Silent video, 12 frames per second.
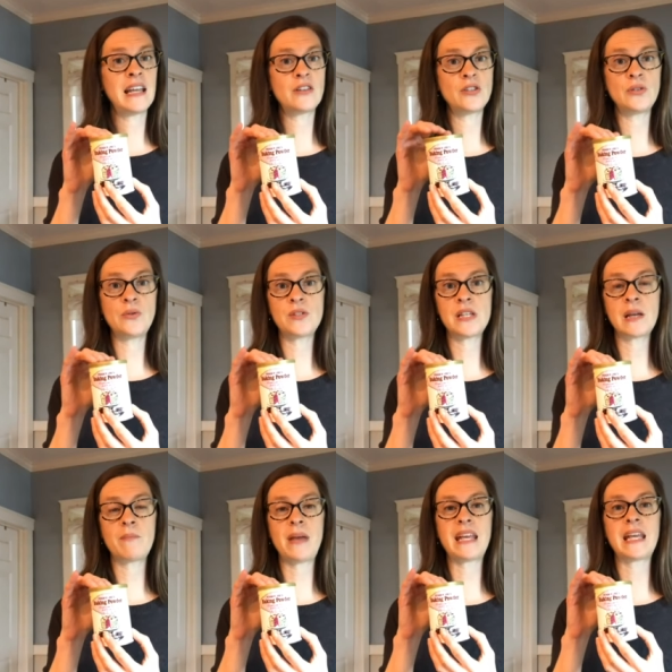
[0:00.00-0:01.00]
and you're using
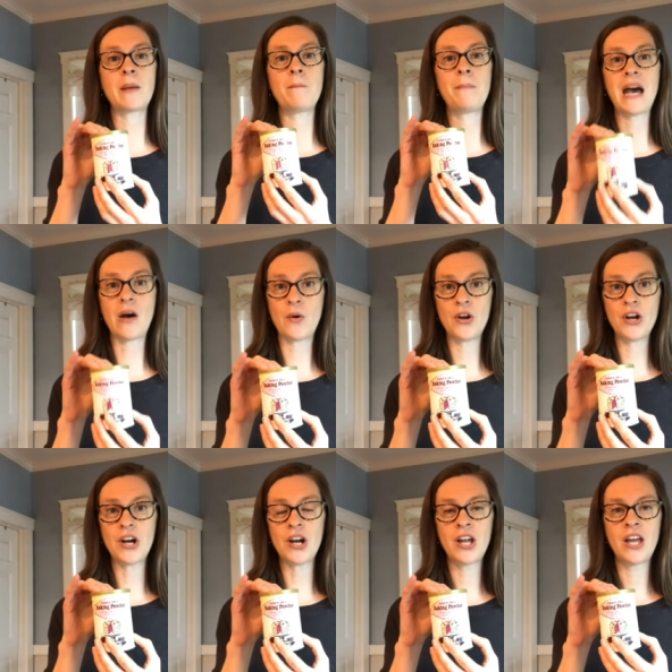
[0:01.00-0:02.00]
baking powder,